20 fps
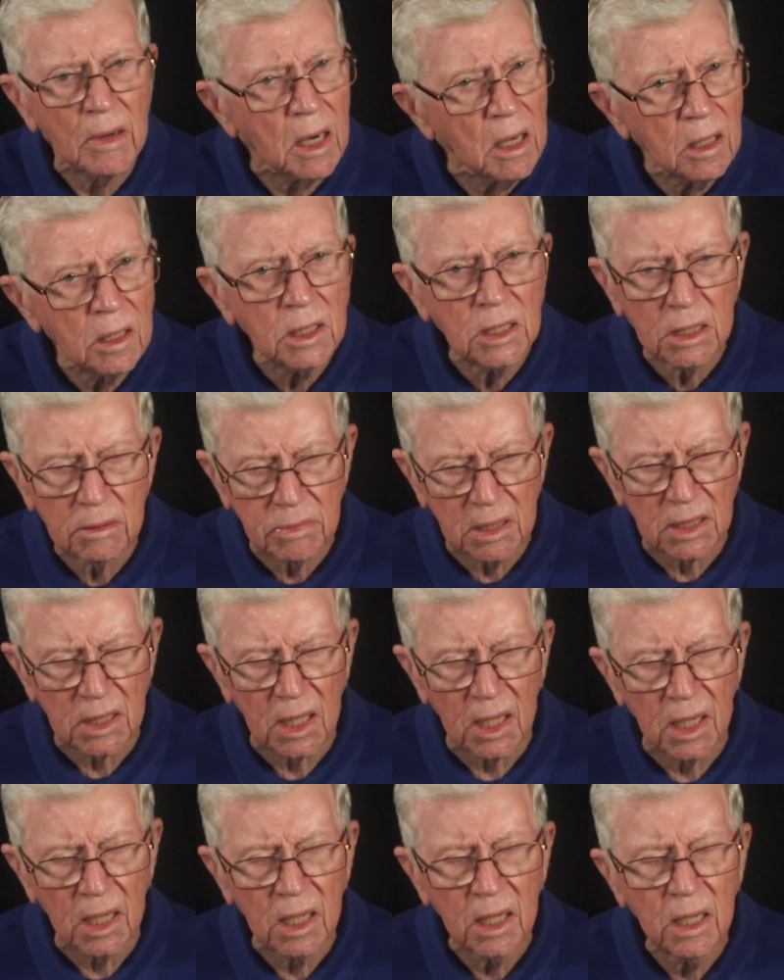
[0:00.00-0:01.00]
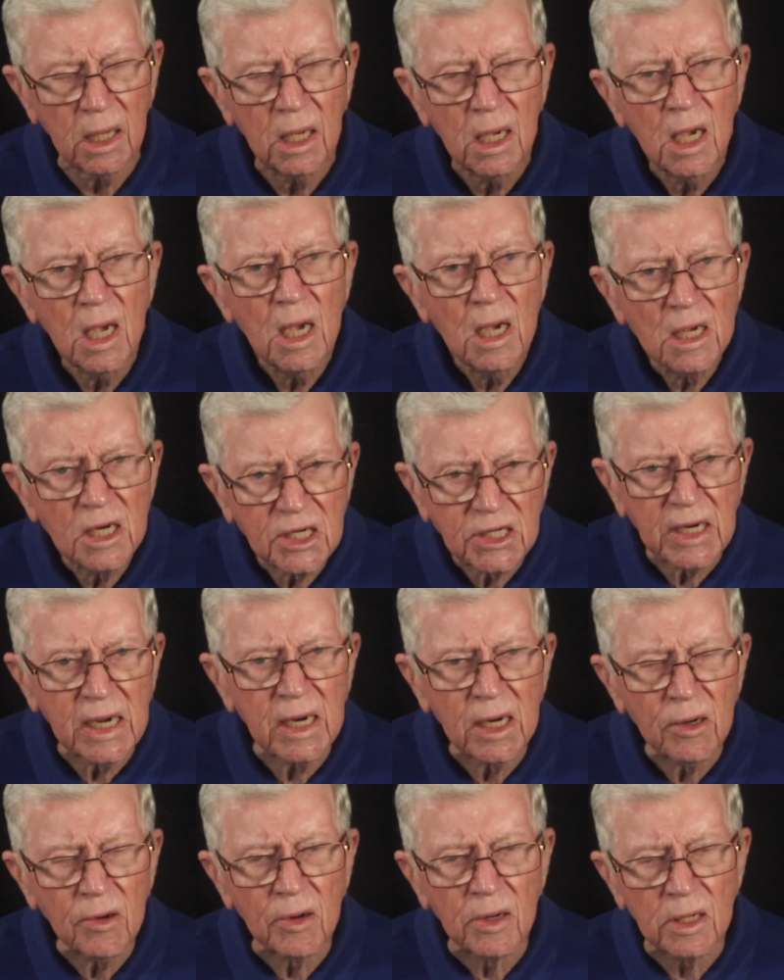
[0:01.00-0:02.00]
Ultimately,
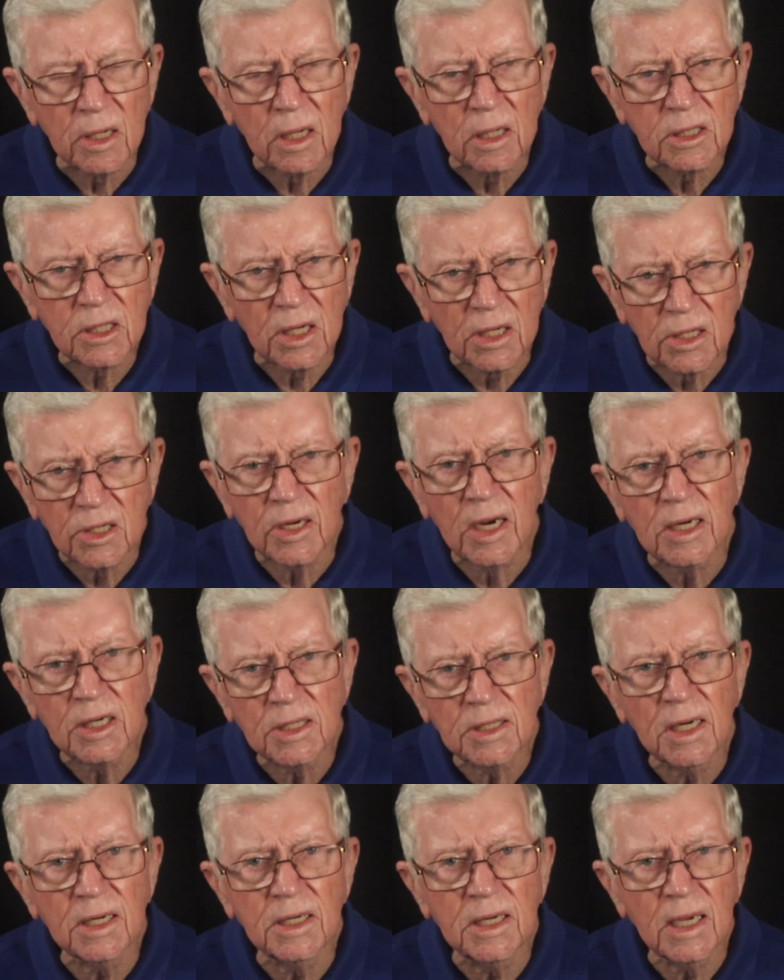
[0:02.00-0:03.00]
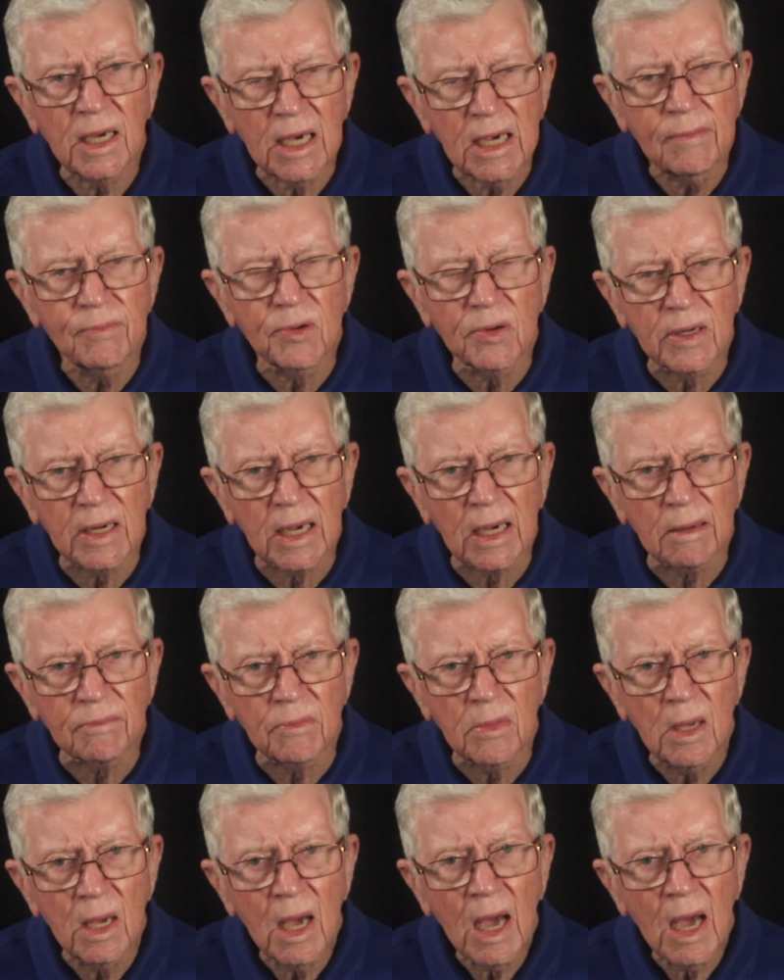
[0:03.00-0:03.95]
Sarah suggested to Abraham,